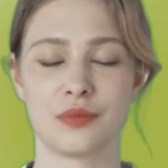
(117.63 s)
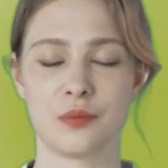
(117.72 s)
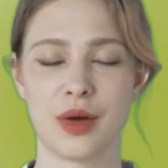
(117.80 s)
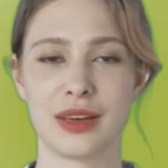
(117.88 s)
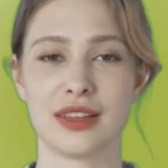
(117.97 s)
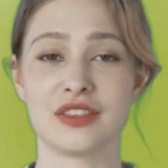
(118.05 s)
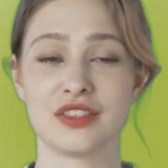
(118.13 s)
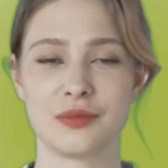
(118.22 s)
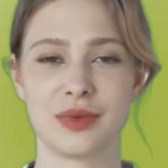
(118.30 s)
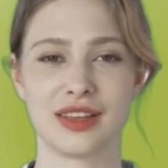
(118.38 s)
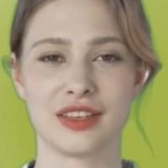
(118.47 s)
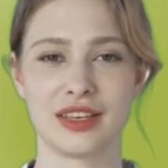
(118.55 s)
Women should
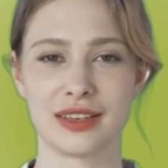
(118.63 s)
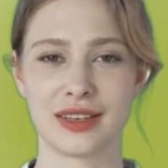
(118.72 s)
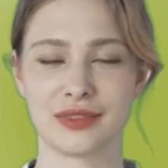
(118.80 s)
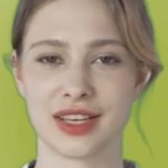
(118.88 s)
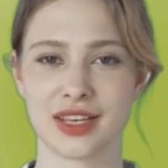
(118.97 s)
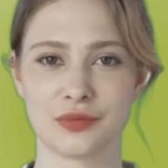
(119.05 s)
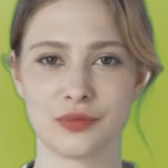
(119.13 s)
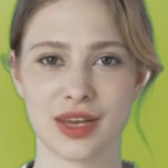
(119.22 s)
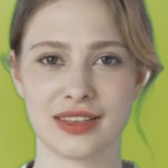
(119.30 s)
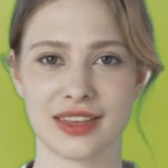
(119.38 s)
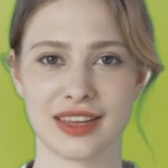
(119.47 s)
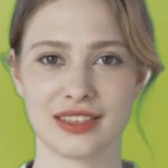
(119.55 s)
mention if they are
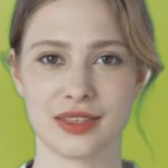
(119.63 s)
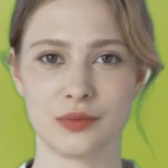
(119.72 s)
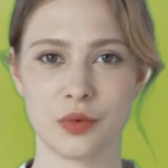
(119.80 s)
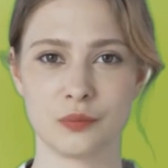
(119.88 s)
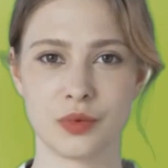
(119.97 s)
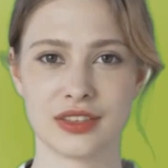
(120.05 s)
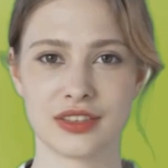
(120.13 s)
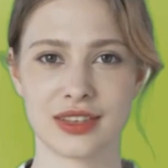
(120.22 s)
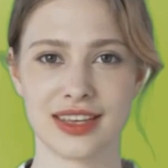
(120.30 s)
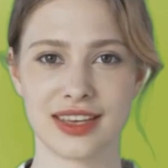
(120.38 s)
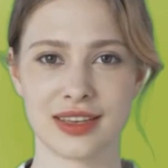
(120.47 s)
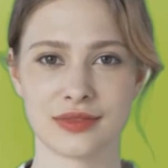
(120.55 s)
pregnant or
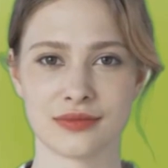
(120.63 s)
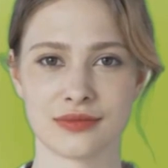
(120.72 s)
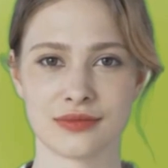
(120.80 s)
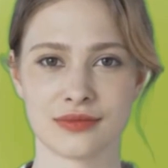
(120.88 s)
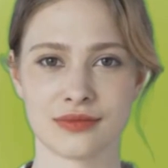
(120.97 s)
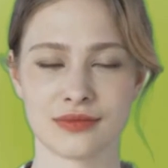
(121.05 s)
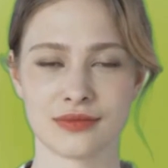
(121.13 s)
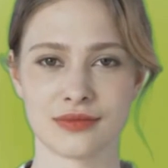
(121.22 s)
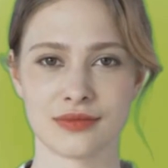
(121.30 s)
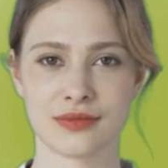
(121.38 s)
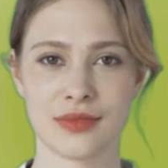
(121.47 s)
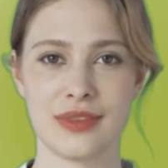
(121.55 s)
breastfeeding.
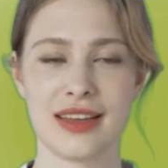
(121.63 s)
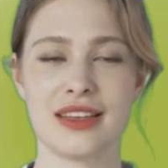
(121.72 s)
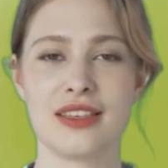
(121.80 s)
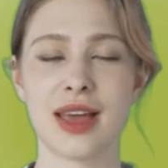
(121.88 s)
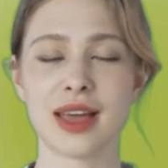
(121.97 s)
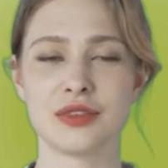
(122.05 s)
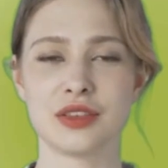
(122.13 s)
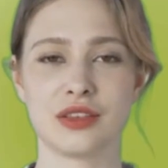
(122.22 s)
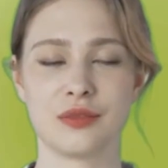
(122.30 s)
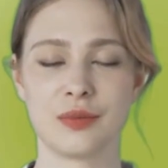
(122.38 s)
These factors